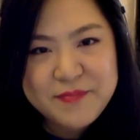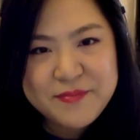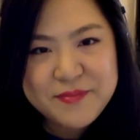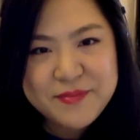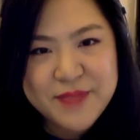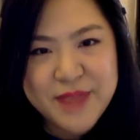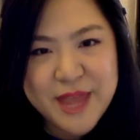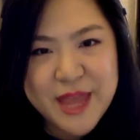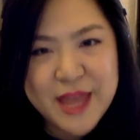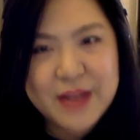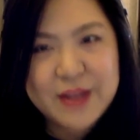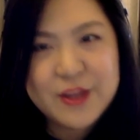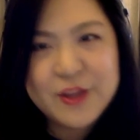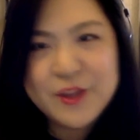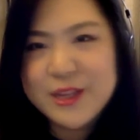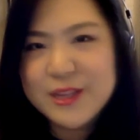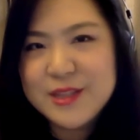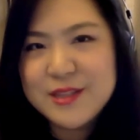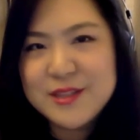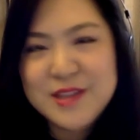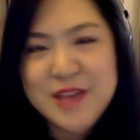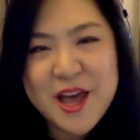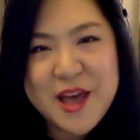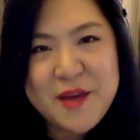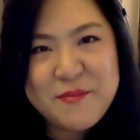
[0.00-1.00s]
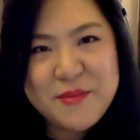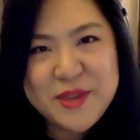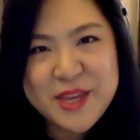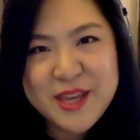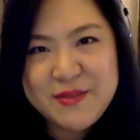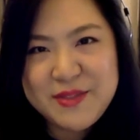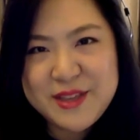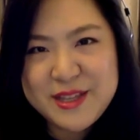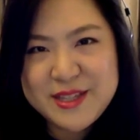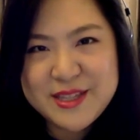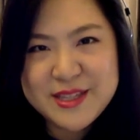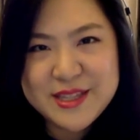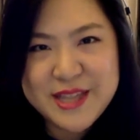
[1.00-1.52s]
And you can stop
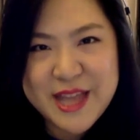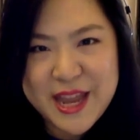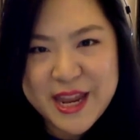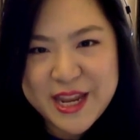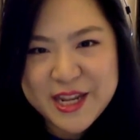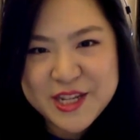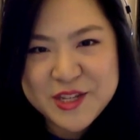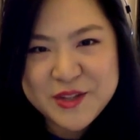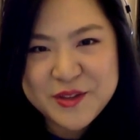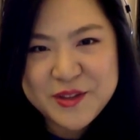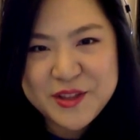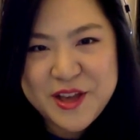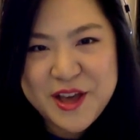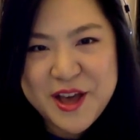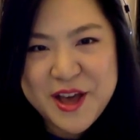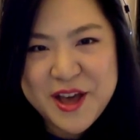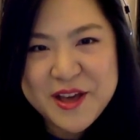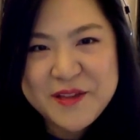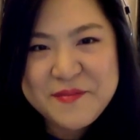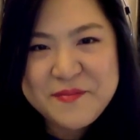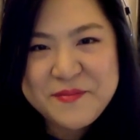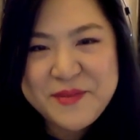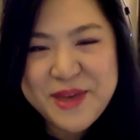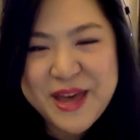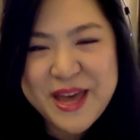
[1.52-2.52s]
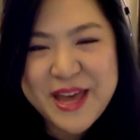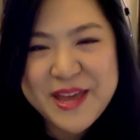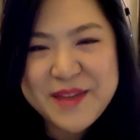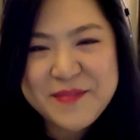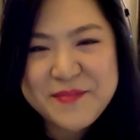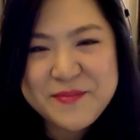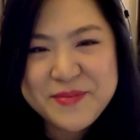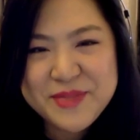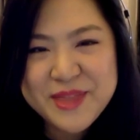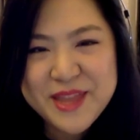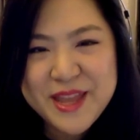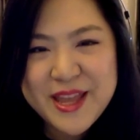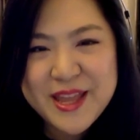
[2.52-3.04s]
me if this is getting too long, but
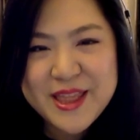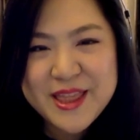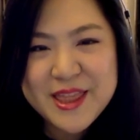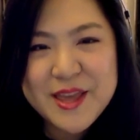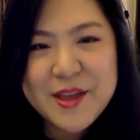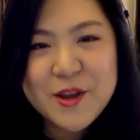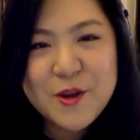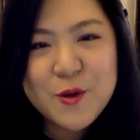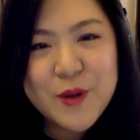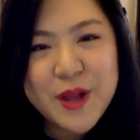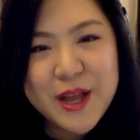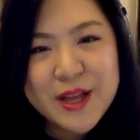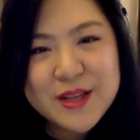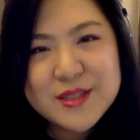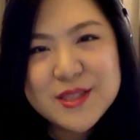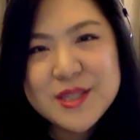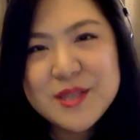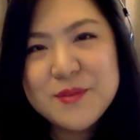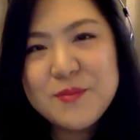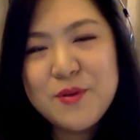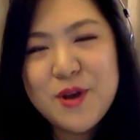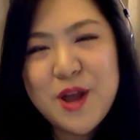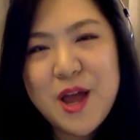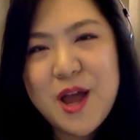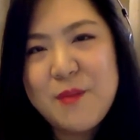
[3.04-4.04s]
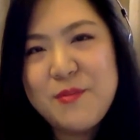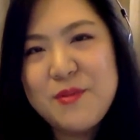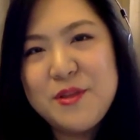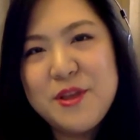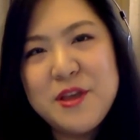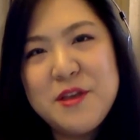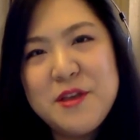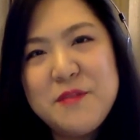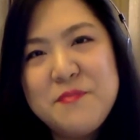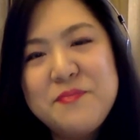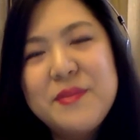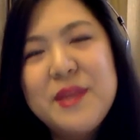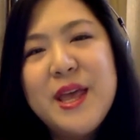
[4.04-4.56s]
the crux of the
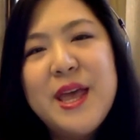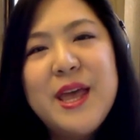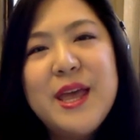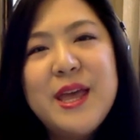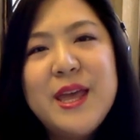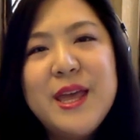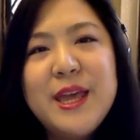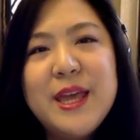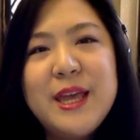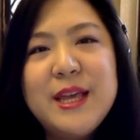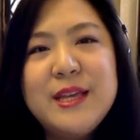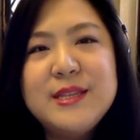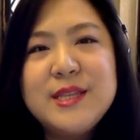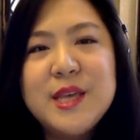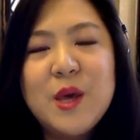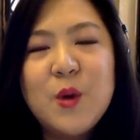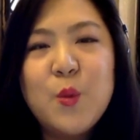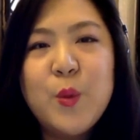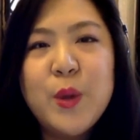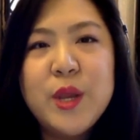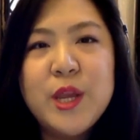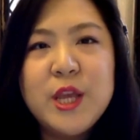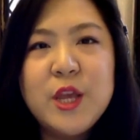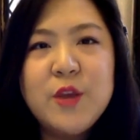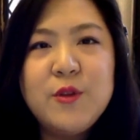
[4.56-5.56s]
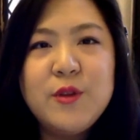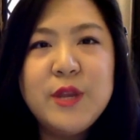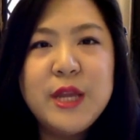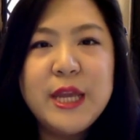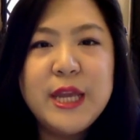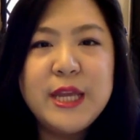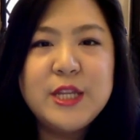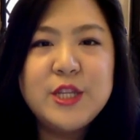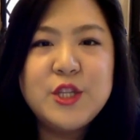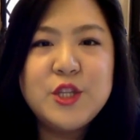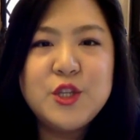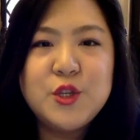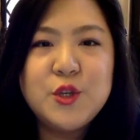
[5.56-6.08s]
problem is that when you
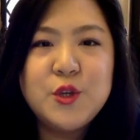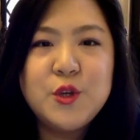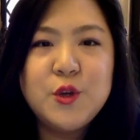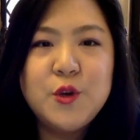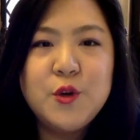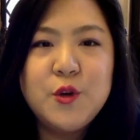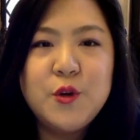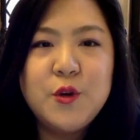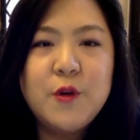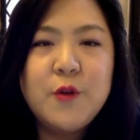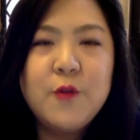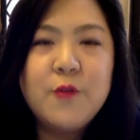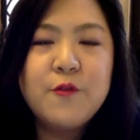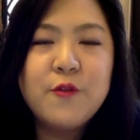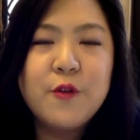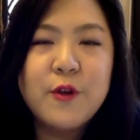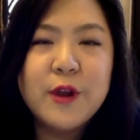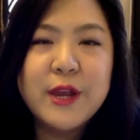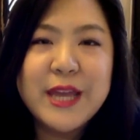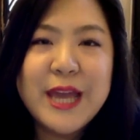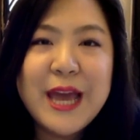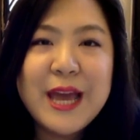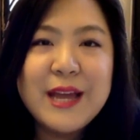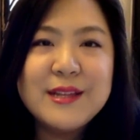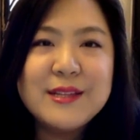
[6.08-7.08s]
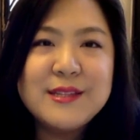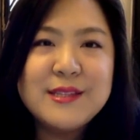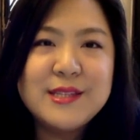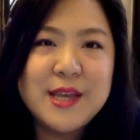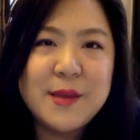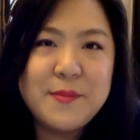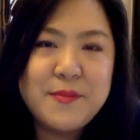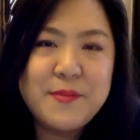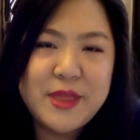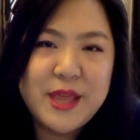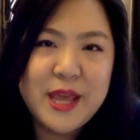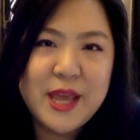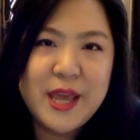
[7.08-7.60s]
need to forget
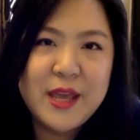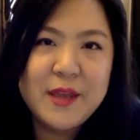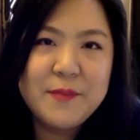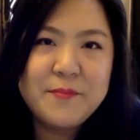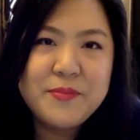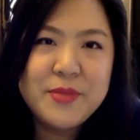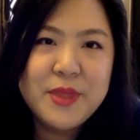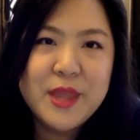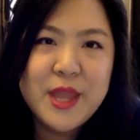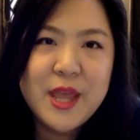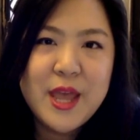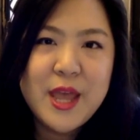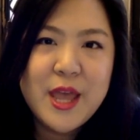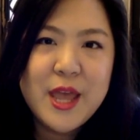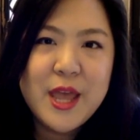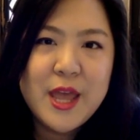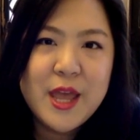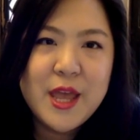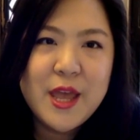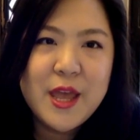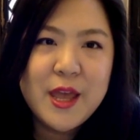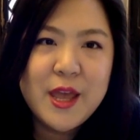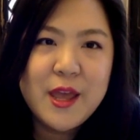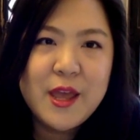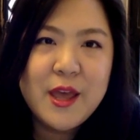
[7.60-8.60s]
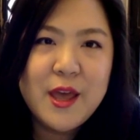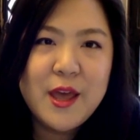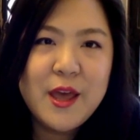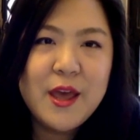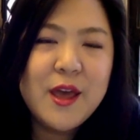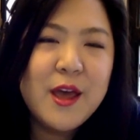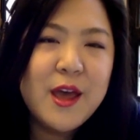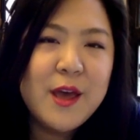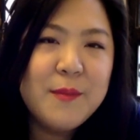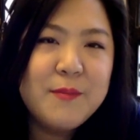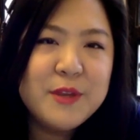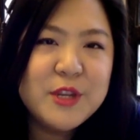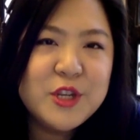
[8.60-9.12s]
something,
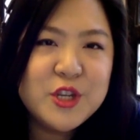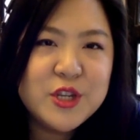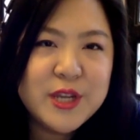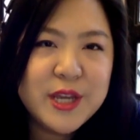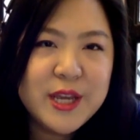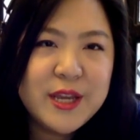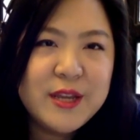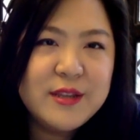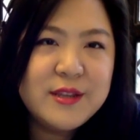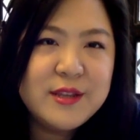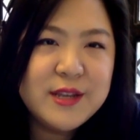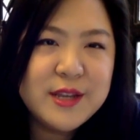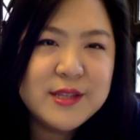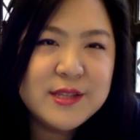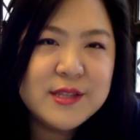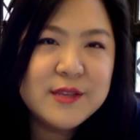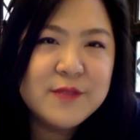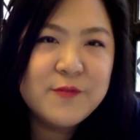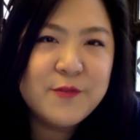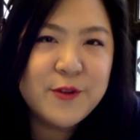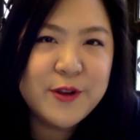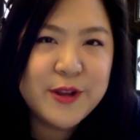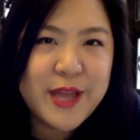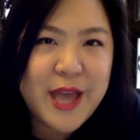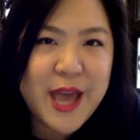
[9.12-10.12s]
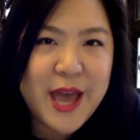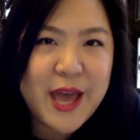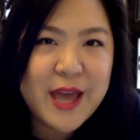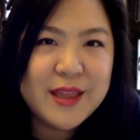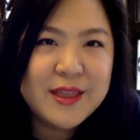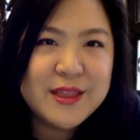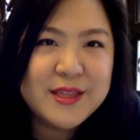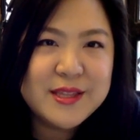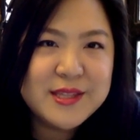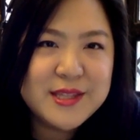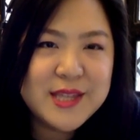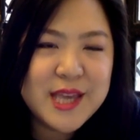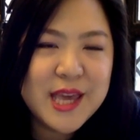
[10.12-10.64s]
a machine doesn't
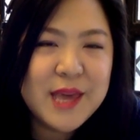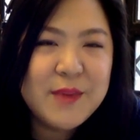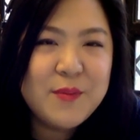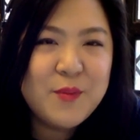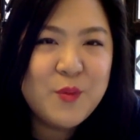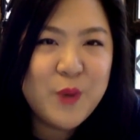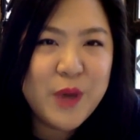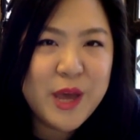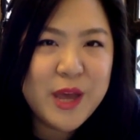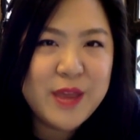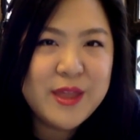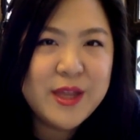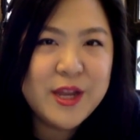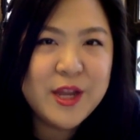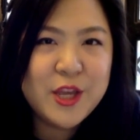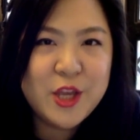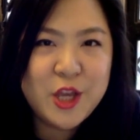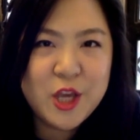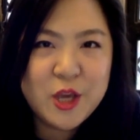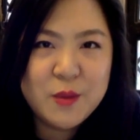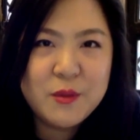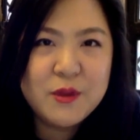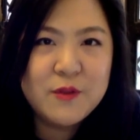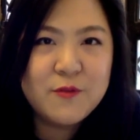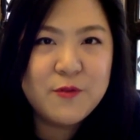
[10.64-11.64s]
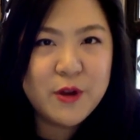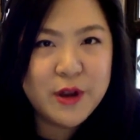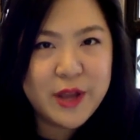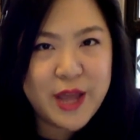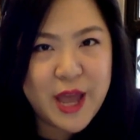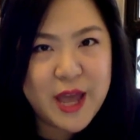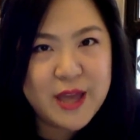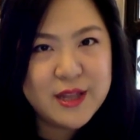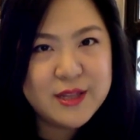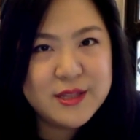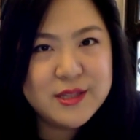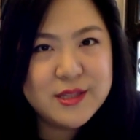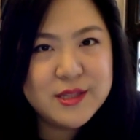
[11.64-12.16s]
forget the same way that a human
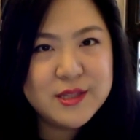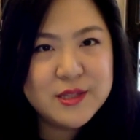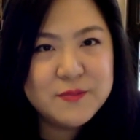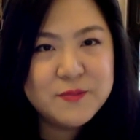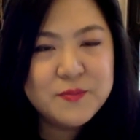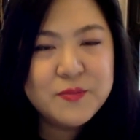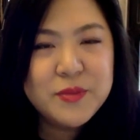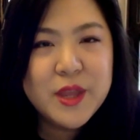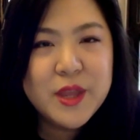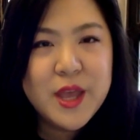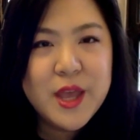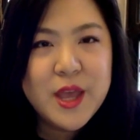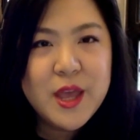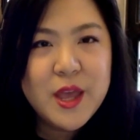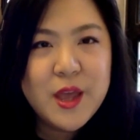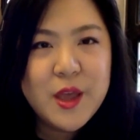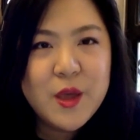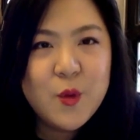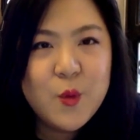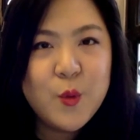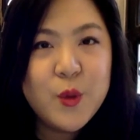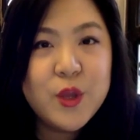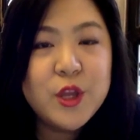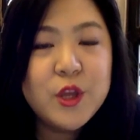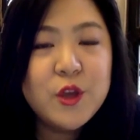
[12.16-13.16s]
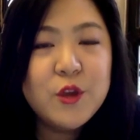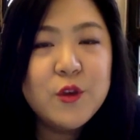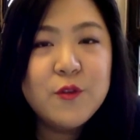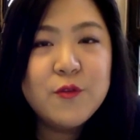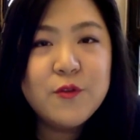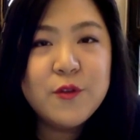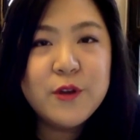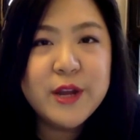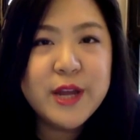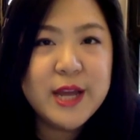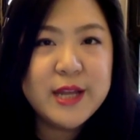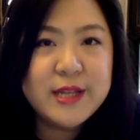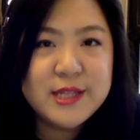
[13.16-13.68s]
forgets. When you
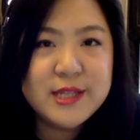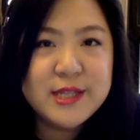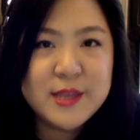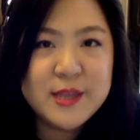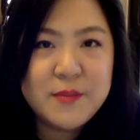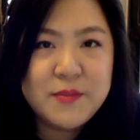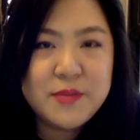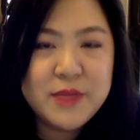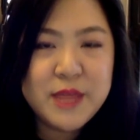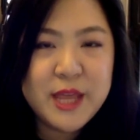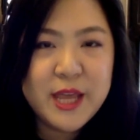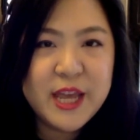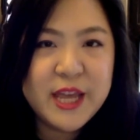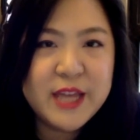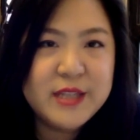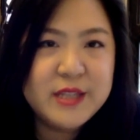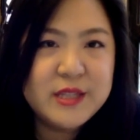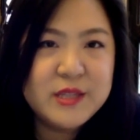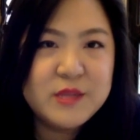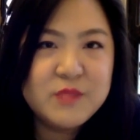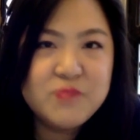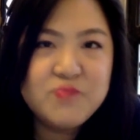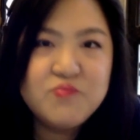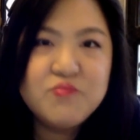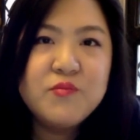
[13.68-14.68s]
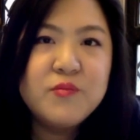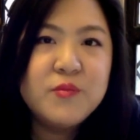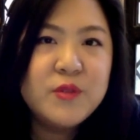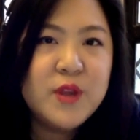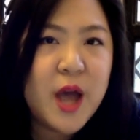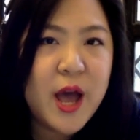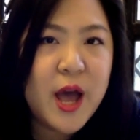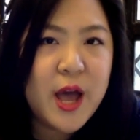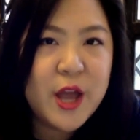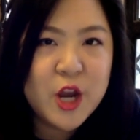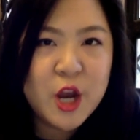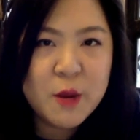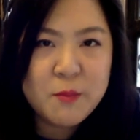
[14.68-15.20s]
forget something, it's
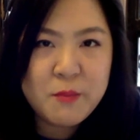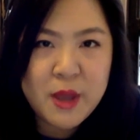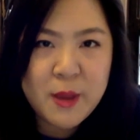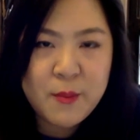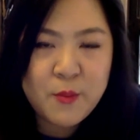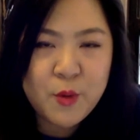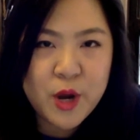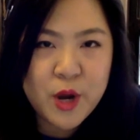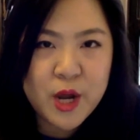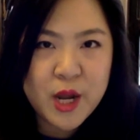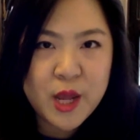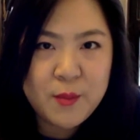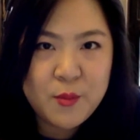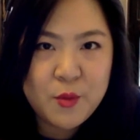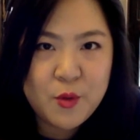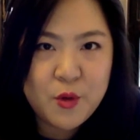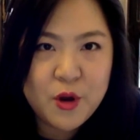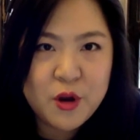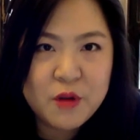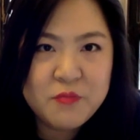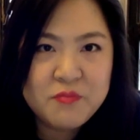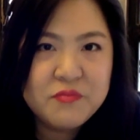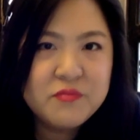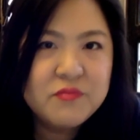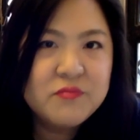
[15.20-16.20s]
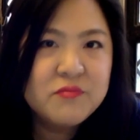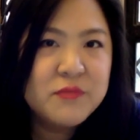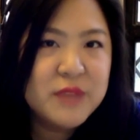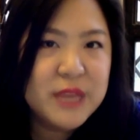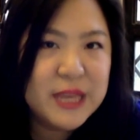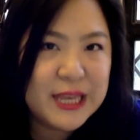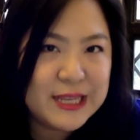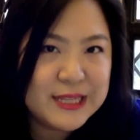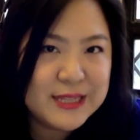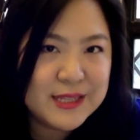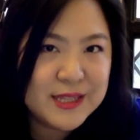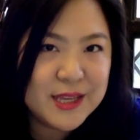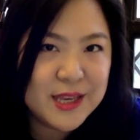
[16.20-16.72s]
not in your memory anymore.
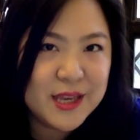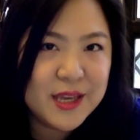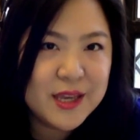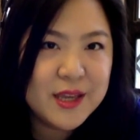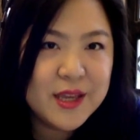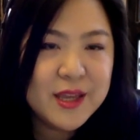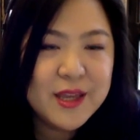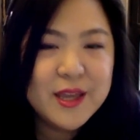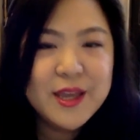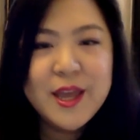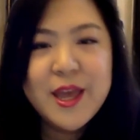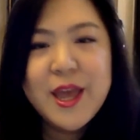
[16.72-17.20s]
Easy.